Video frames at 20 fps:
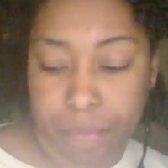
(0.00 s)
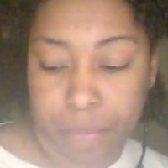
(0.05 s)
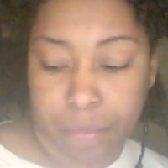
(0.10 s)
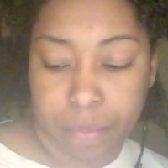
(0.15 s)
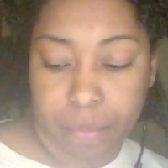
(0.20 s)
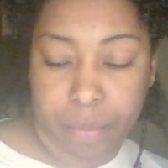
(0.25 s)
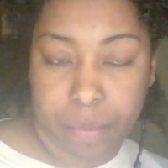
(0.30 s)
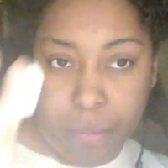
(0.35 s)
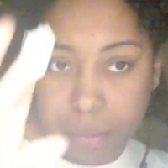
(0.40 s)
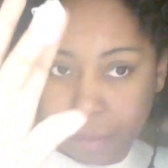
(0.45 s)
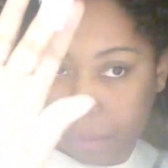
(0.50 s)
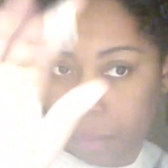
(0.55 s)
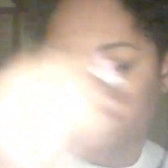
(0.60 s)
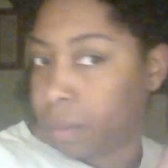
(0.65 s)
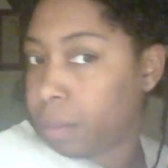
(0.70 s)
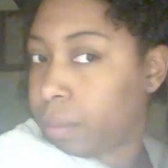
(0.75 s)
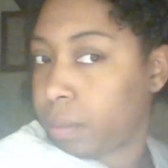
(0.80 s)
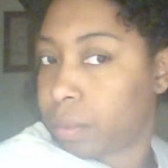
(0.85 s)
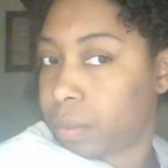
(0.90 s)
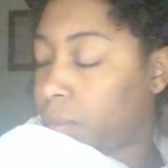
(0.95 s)
always have the
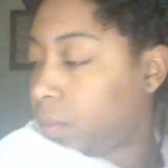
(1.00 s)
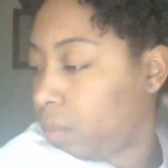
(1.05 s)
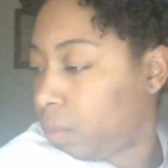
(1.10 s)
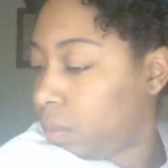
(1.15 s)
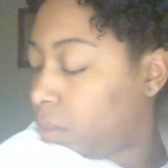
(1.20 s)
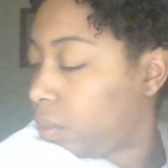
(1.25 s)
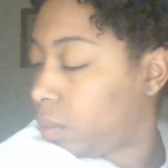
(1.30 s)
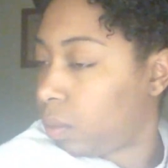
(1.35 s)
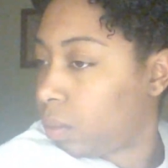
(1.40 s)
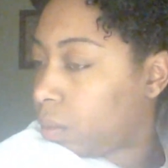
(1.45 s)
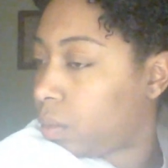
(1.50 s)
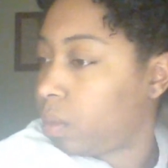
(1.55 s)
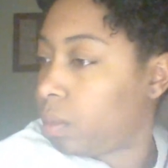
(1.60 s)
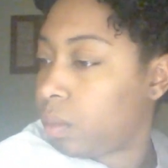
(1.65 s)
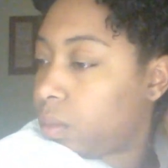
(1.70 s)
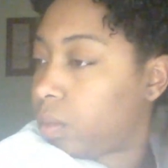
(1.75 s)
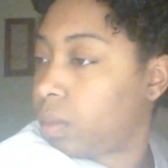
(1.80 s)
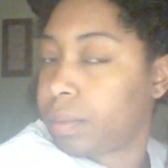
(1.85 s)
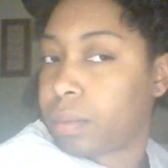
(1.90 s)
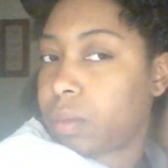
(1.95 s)
choice of either putting
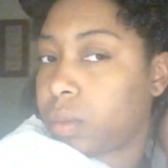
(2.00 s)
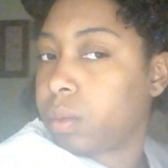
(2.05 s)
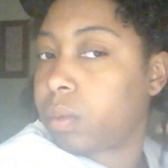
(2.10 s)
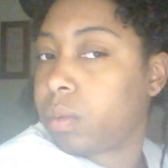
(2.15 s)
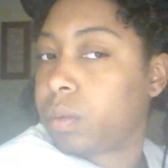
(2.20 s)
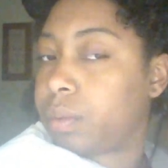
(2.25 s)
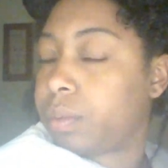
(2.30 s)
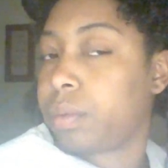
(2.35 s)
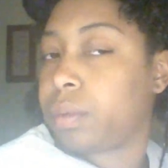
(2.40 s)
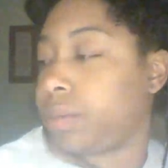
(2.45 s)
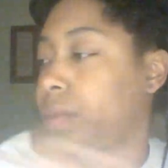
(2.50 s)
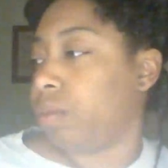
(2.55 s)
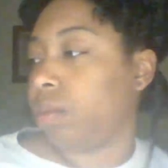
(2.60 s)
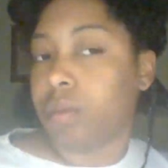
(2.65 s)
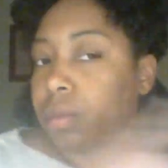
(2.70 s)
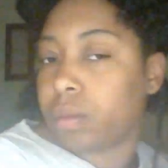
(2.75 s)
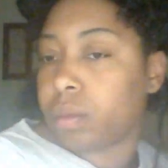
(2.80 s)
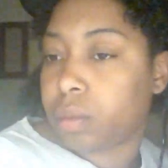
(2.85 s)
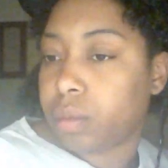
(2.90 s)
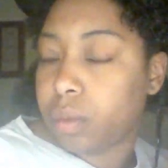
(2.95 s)
a
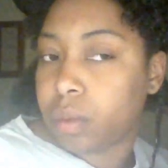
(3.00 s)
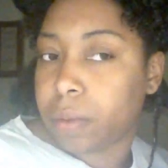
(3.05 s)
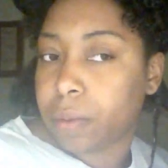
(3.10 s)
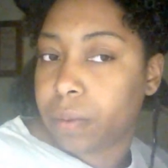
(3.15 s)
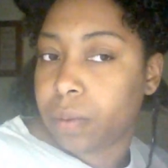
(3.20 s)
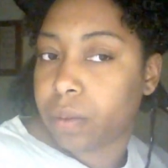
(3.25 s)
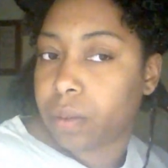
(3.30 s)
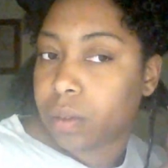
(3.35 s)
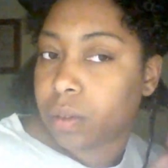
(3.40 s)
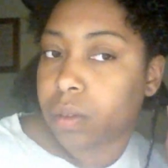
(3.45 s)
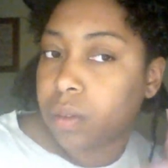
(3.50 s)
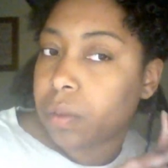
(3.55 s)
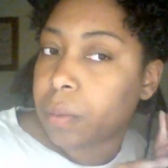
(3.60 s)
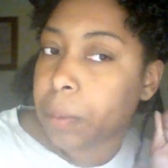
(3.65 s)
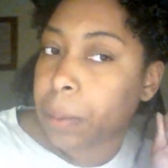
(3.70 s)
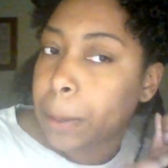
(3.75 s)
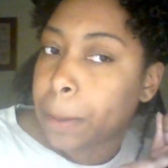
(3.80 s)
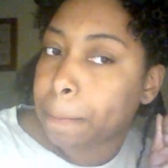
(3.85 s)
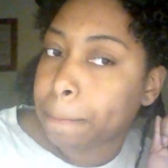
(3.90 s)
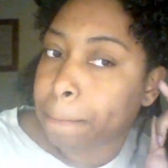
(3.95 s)
perm rod up
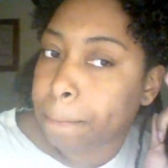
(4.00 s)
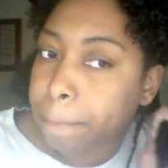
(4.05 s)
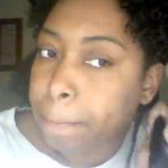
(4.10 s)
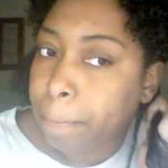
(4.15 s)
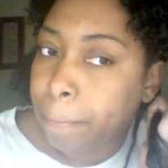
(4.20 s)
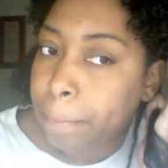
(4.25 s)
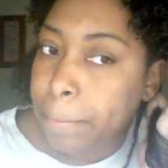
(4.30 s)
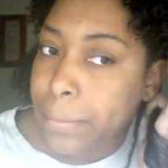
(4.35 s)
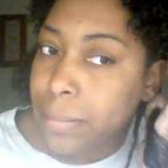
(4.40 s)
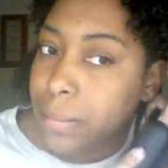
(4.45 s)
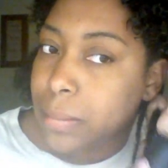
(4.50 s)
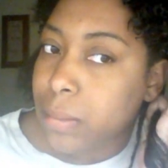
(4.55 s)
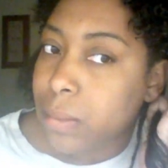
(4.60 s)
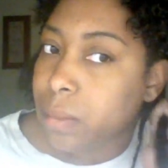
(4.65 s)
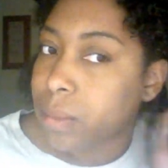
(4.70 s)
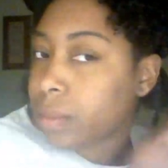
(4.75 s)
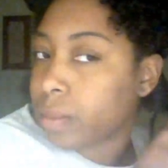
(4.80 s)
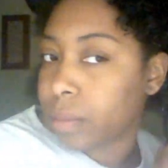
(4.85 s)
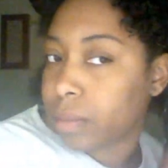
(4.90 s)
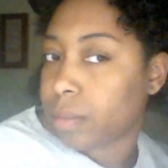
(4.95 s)
there to
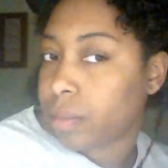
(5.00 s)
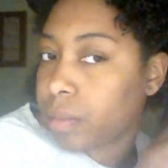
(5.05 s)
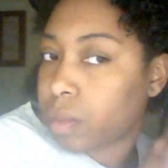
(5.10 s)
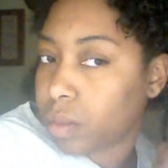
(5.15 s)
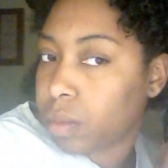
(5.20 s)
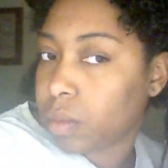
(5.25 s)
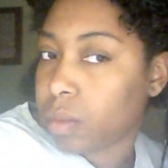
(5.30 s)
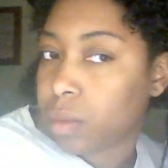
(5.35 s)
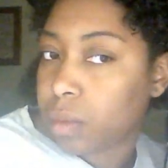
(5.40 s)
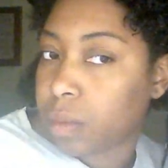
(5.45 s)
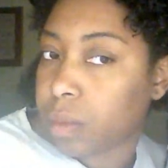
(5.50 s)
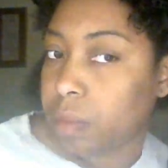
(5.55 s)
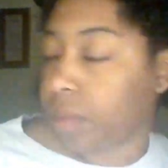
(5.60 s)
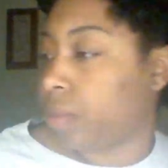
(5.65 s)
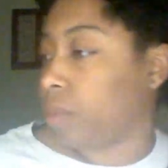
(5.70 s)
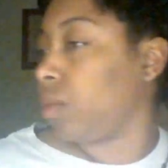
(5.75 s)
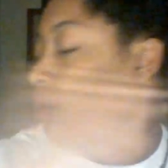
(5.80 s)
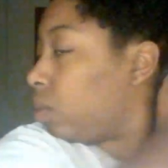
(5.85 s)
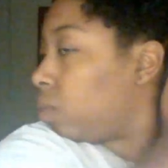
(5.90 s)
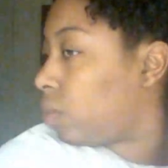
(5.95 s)
make it curly,
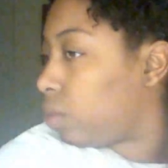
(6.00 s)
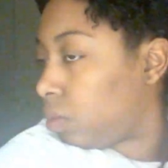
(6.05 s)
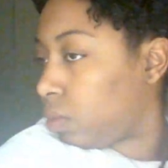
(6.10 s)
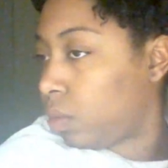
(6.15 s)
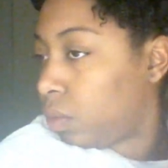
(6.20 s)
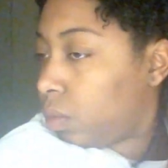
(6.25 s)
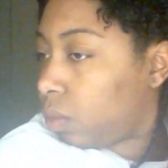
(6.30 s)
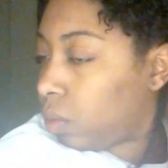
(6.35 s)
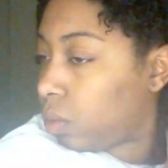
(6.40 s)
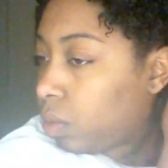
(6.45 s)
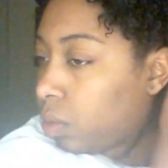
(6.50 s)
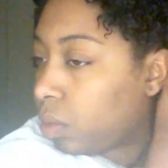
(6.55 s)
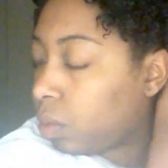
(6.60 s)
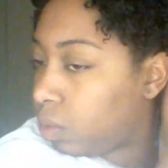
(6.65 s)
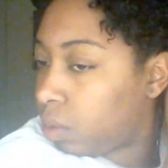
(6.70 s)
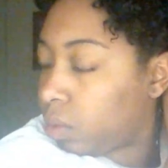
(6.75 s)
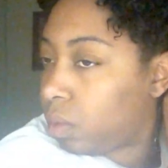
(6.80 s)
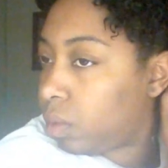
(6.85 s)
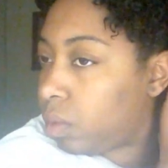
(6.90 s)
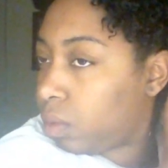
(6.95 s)
or
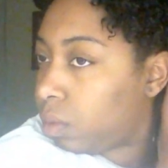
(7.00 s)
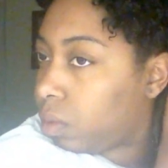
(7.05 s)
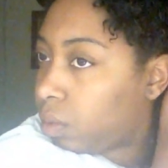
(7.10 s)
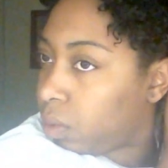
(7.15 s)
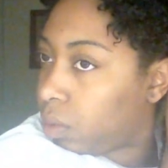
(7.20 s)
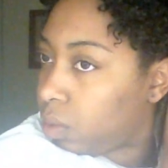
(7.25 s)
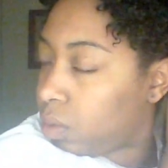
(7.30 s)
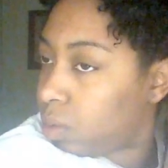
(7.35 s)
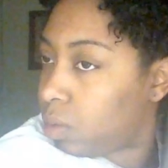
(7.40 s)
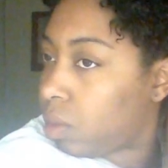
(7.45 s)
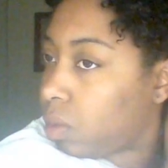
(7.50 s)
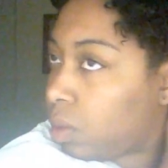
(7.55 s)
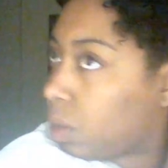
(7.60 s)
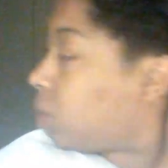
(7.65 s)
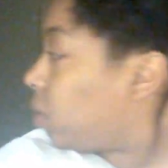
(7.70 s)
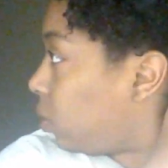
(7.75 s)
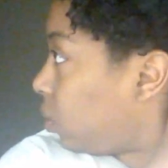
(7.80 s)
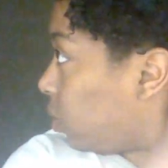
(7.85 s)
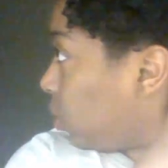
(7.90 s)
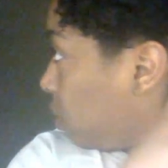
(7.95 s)
you can use a
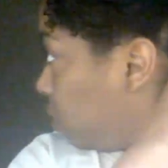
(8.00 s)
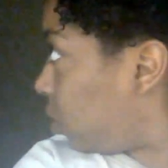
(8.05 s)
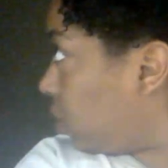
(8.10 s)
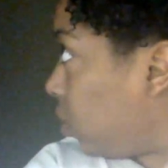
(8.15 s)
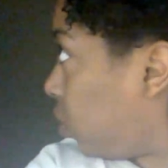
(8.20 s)
straw.